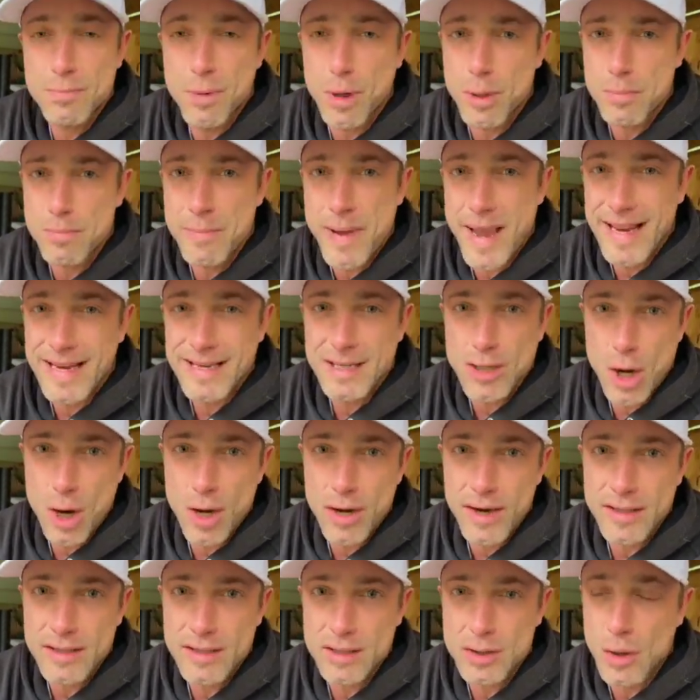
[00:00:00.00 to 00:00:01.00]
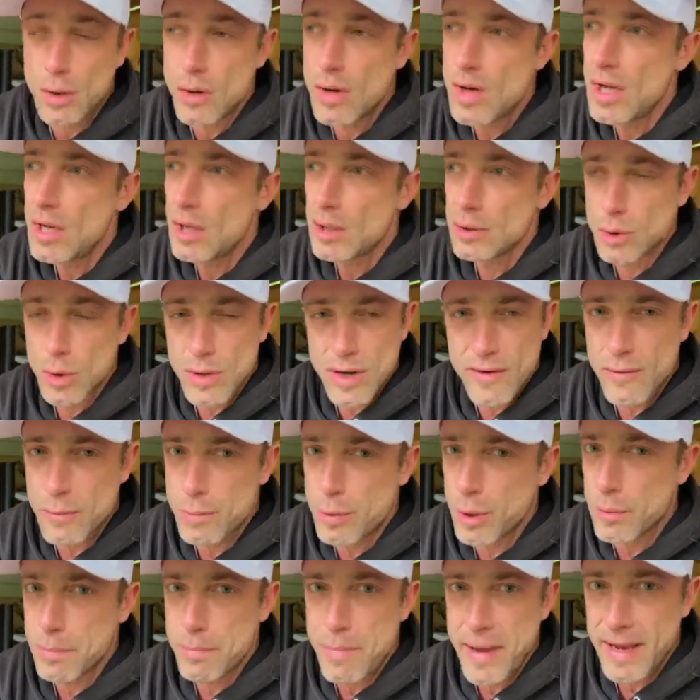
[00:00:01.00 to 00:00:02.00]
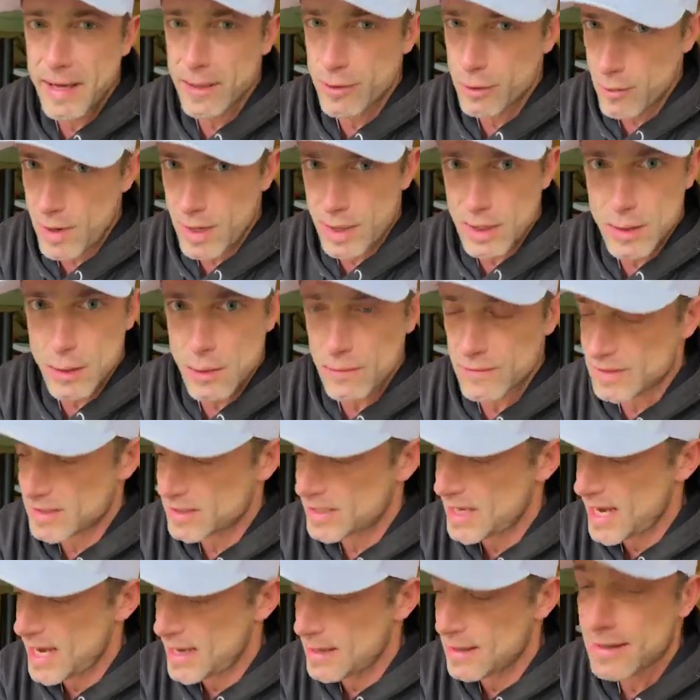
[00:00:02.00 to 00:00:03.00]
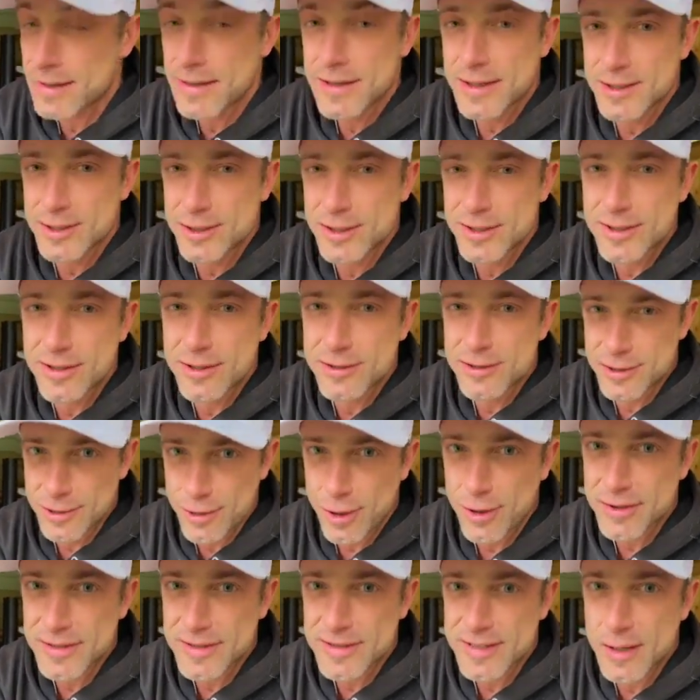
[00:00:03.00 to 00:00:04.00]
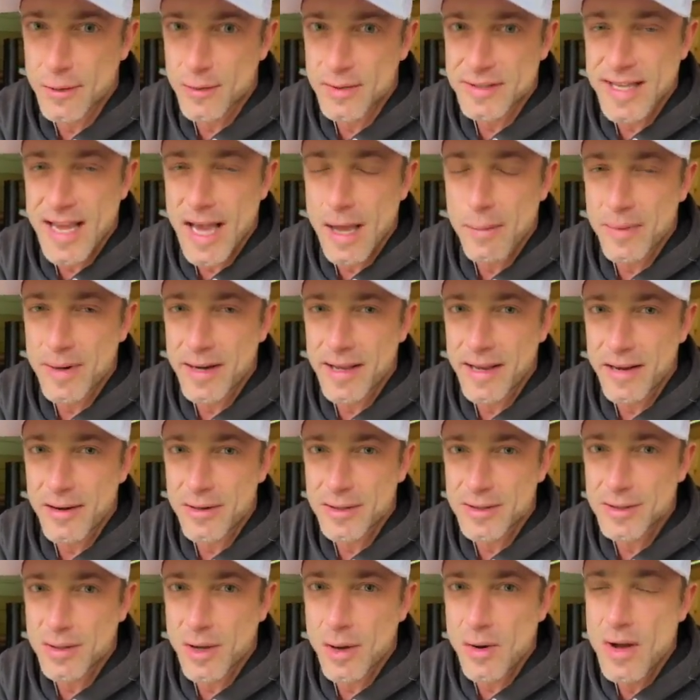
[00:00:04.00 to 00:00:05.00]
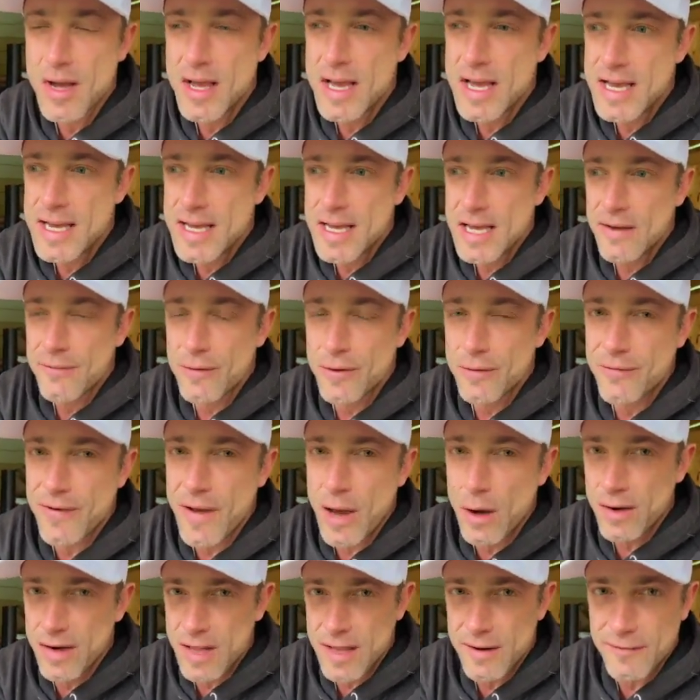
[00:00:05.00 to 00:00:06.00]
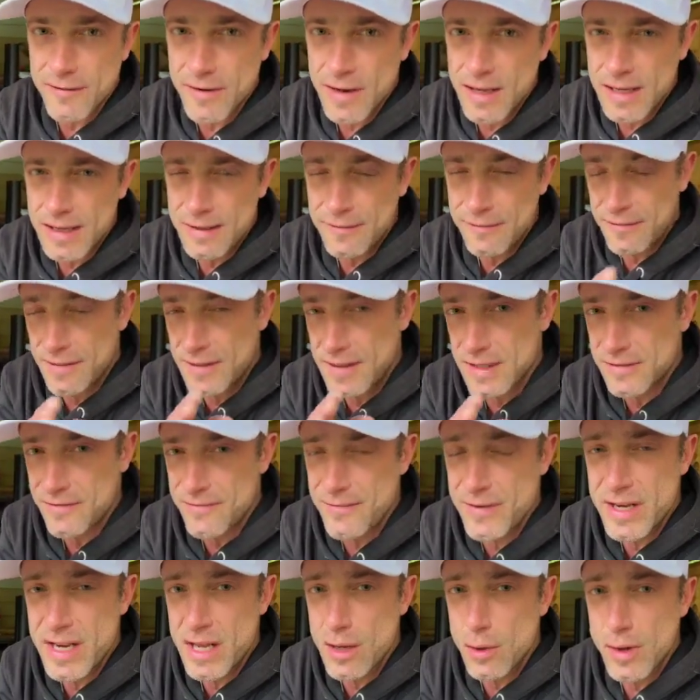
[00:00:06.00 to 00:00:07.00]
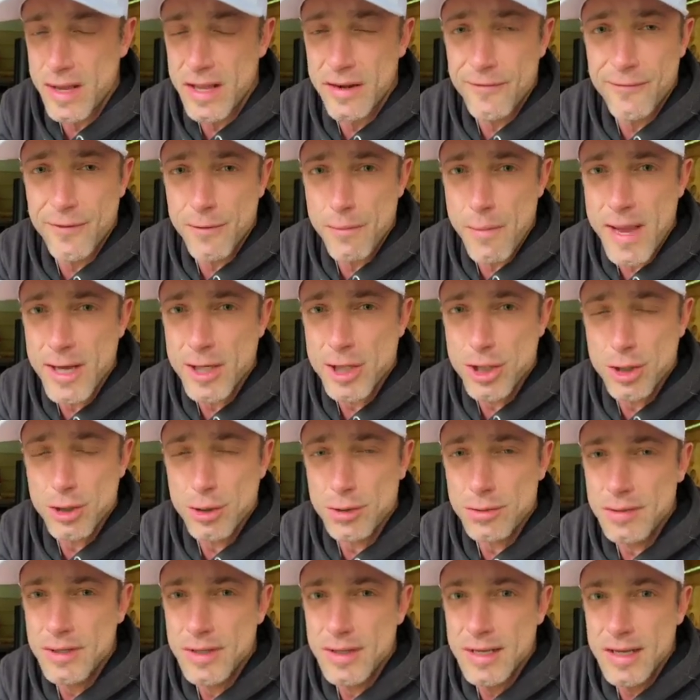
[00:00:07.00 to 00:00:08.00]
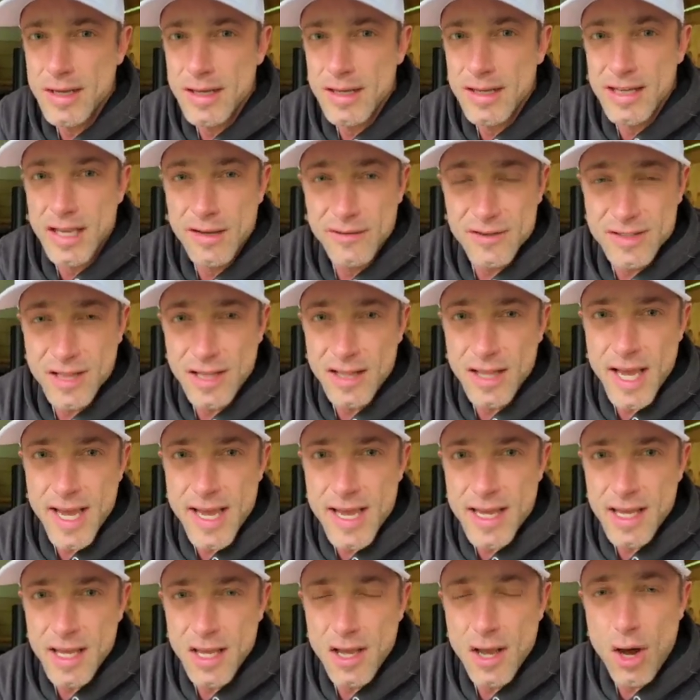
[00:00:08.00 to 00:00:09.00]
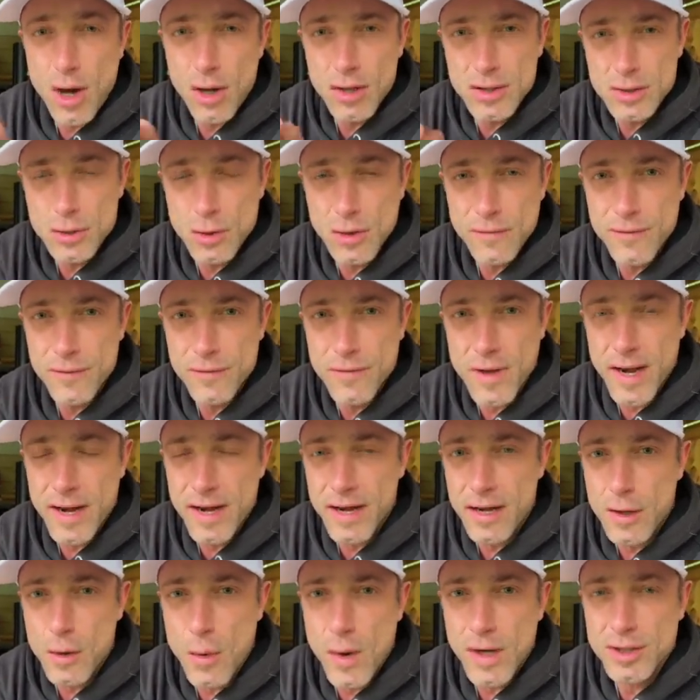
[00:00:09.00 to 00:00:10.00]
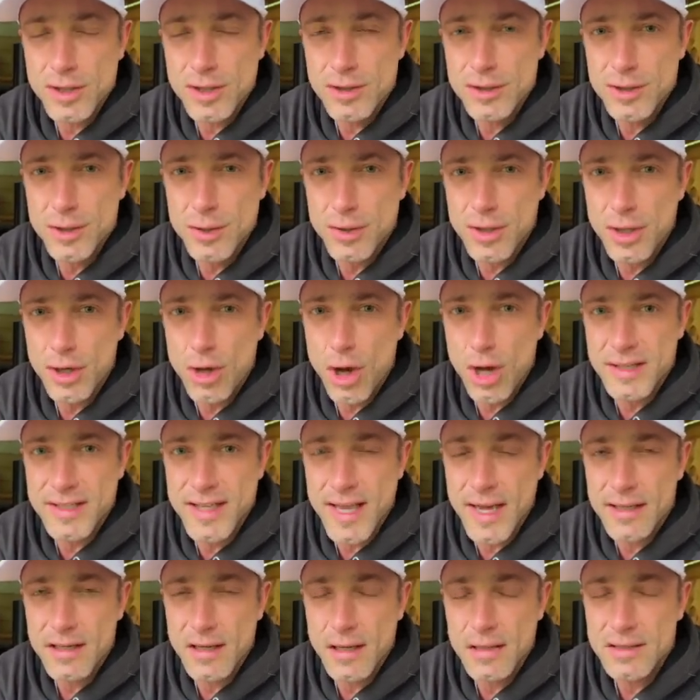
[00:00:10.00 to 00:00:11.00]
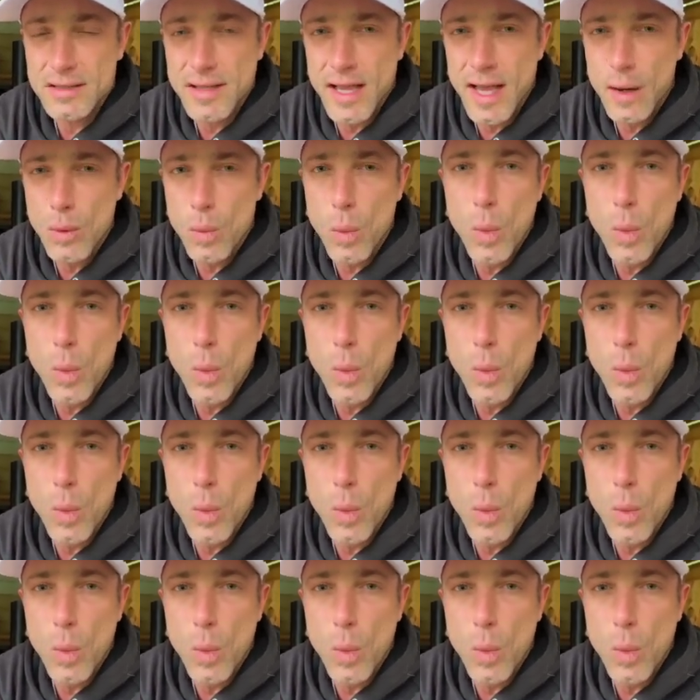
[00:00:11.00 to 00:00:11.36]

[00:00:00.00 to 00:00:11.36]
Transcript: put paint on it. So don't ever put paint directly over stain, because you start to see what's happening here. So if you found this video informational, give us a like. Also, if you've got any questions, you can contact us at